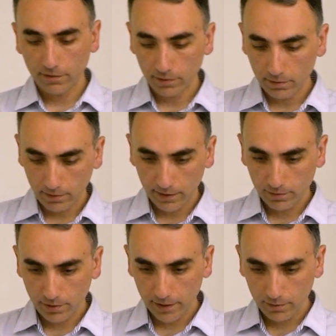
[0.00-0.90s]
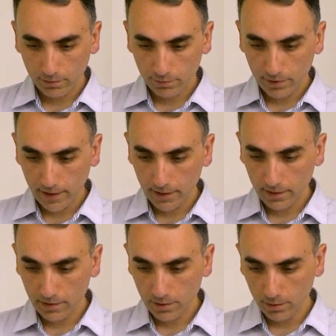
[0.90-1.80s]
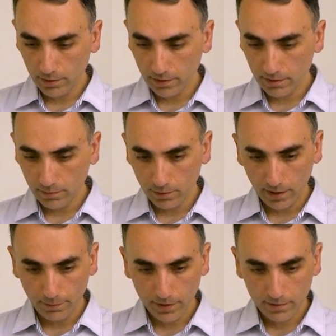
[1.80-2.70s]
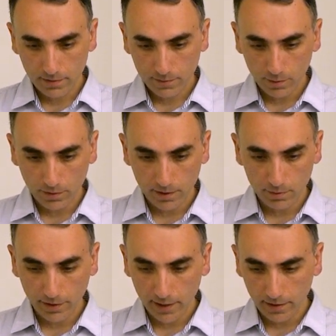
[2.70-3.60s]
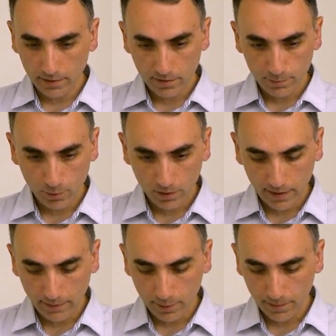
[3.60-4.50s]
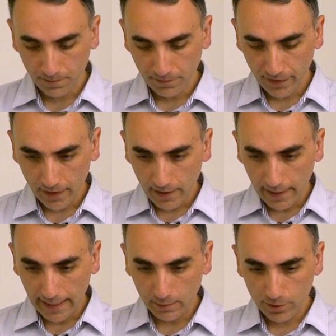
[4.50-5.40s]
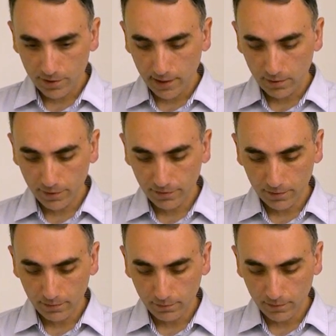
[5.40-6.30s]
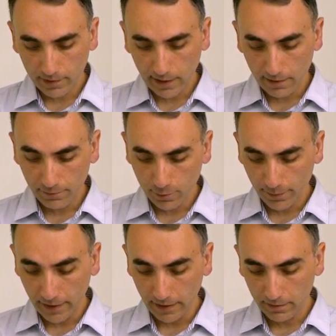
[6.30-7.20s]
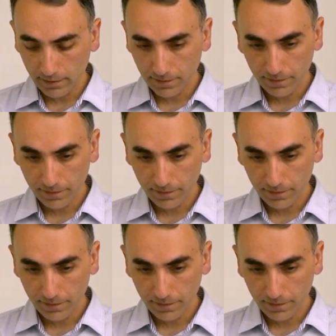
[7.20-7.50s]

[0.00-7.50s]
So let's try to run this code and see what happens. So here we are in the small demo, and we start with Terraform init.